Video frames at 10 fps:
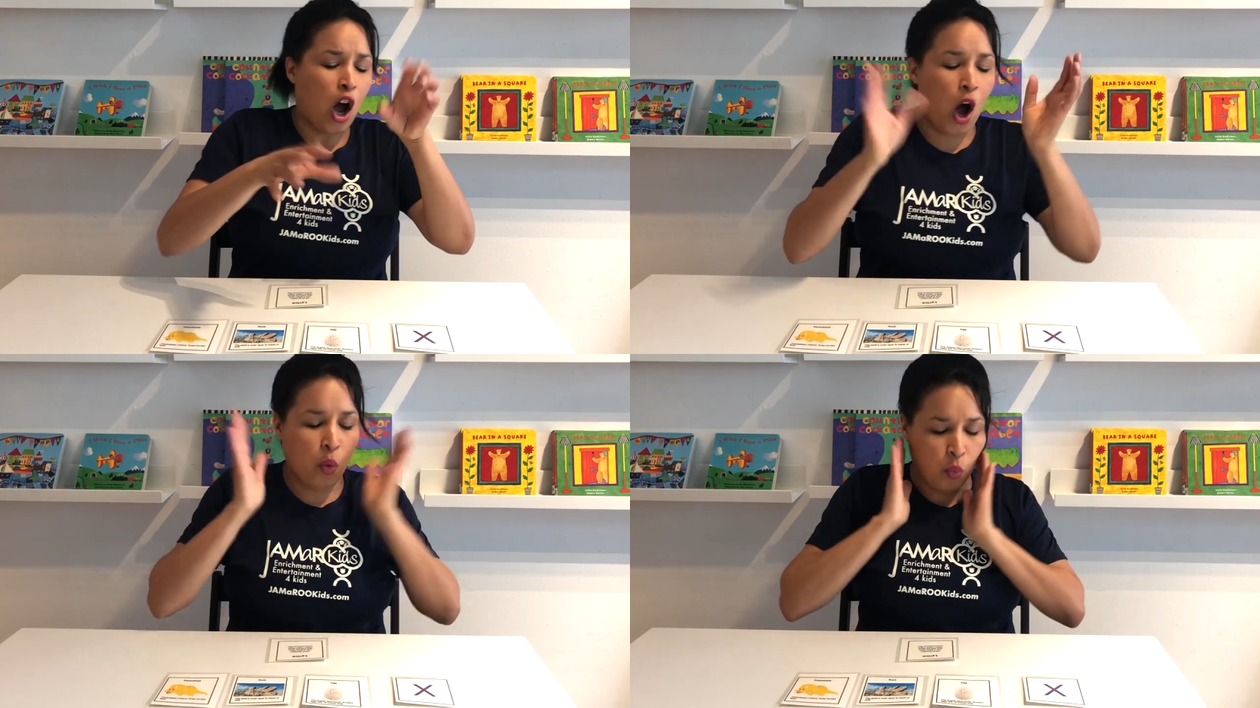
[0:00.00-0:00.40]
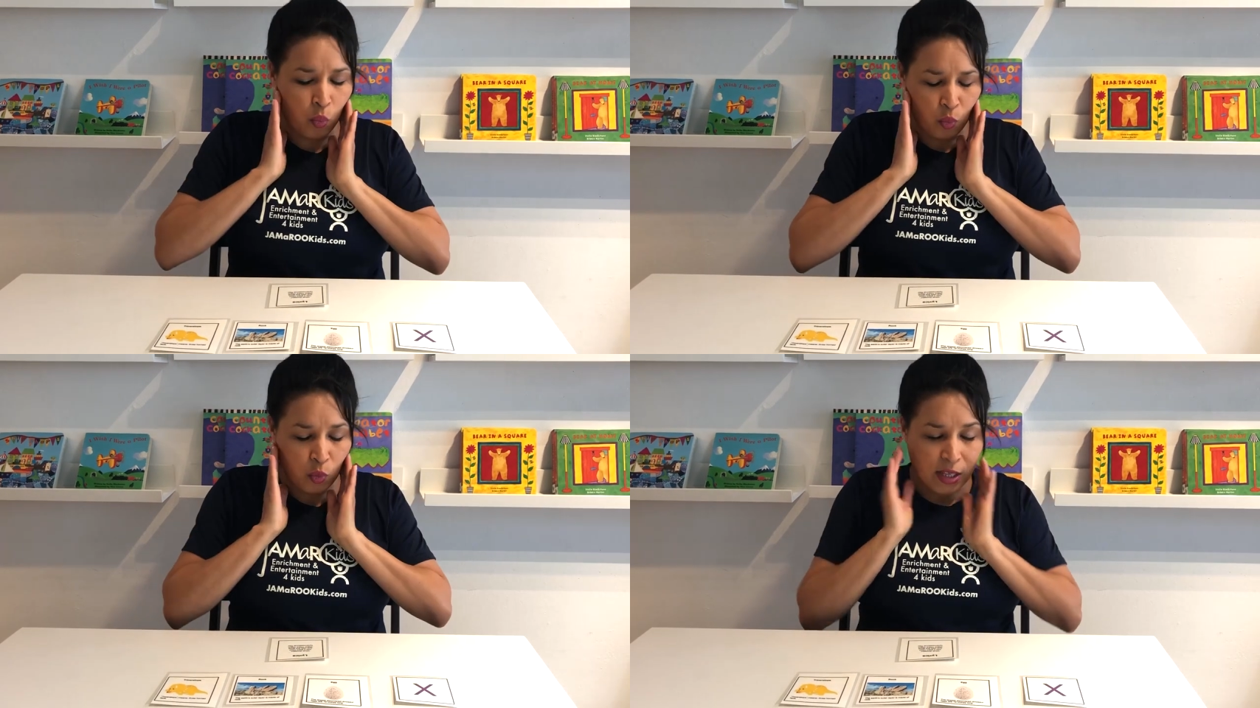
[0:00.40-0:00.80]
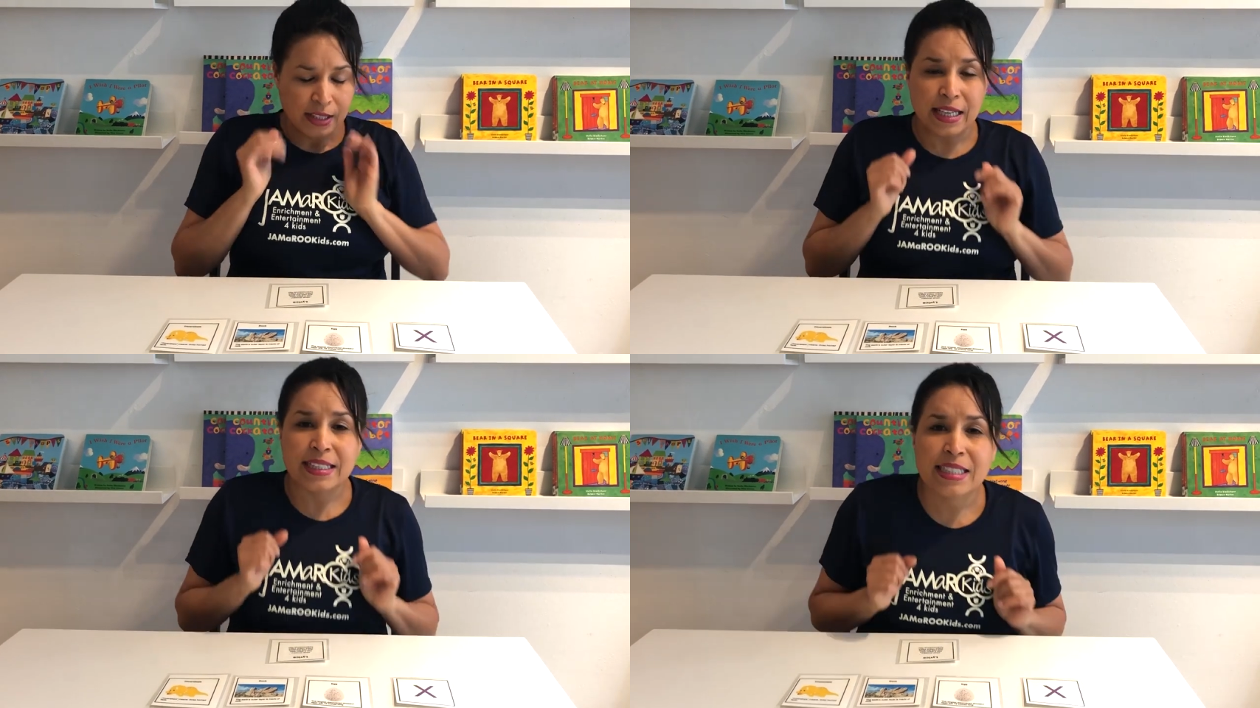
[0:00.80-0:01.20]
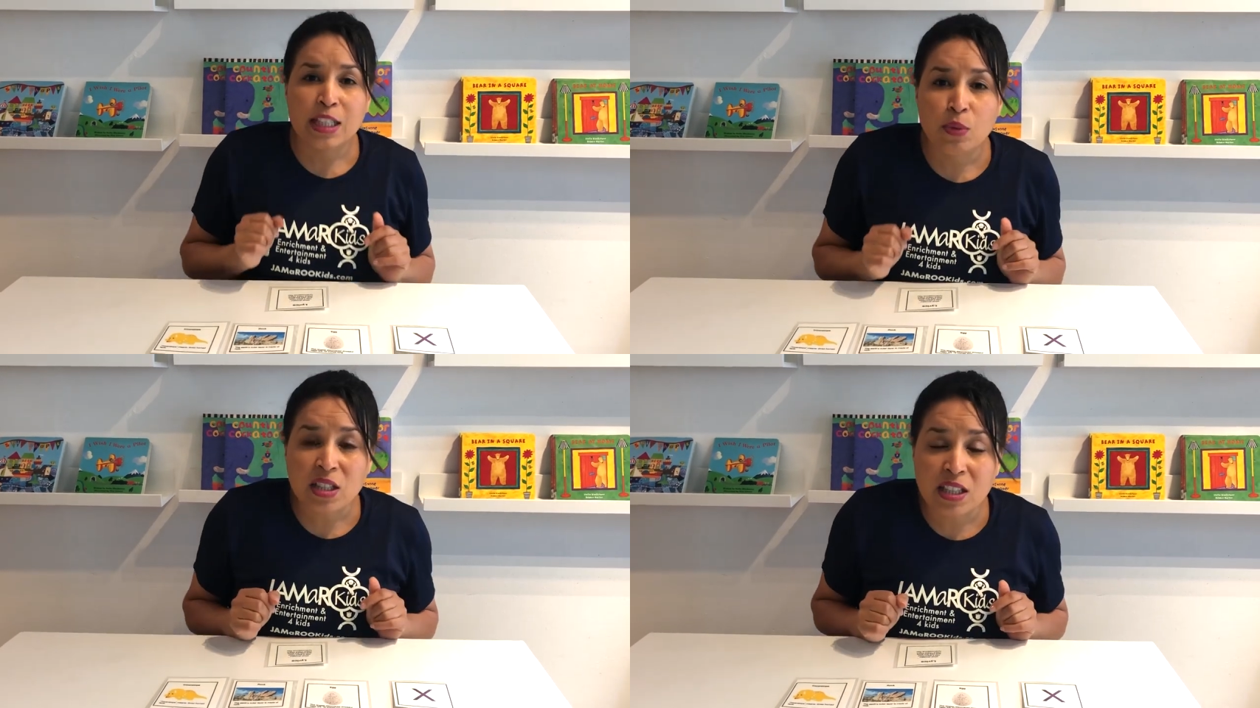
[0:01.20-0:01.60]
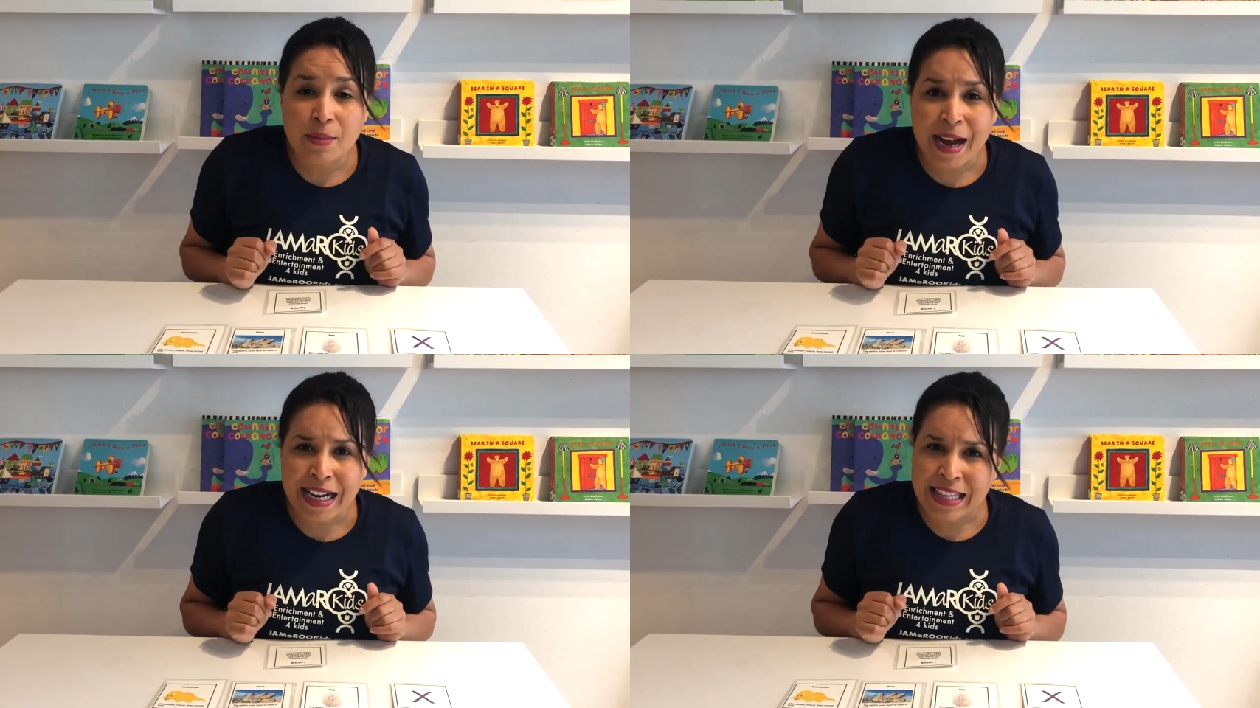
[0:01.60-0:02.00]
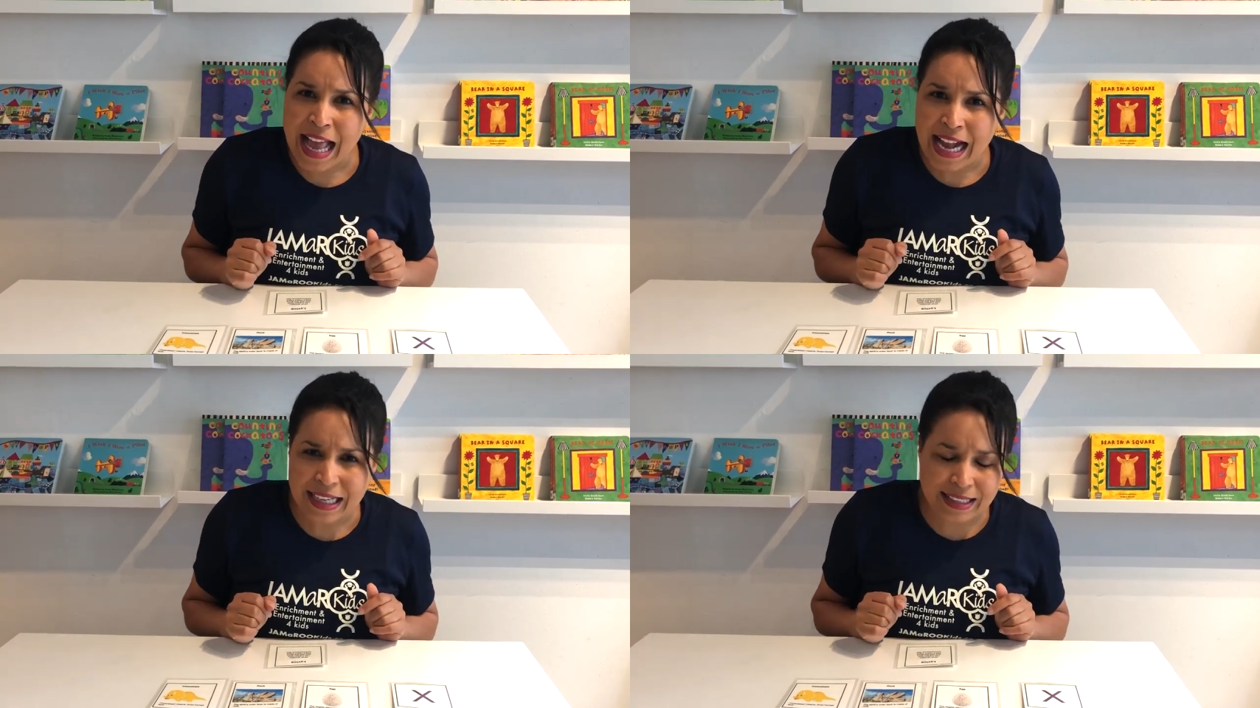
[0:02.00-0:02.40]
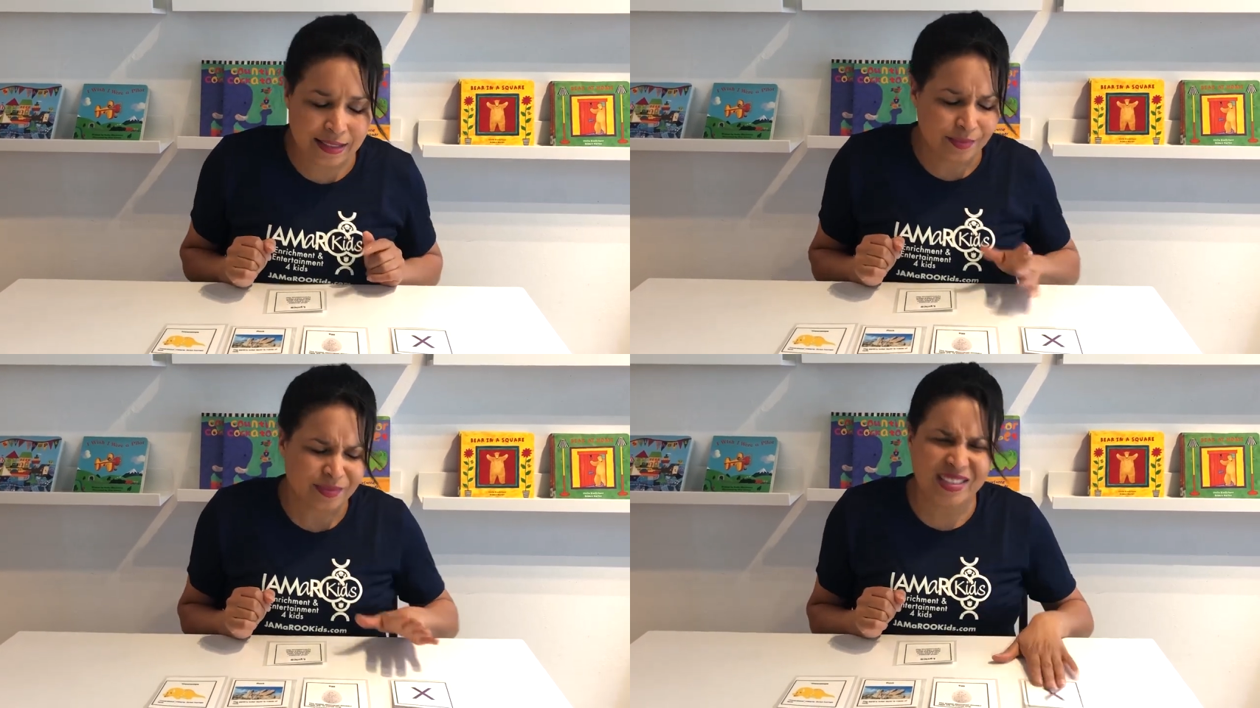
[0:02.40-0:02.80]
Oh, let's see what's on the back of the X.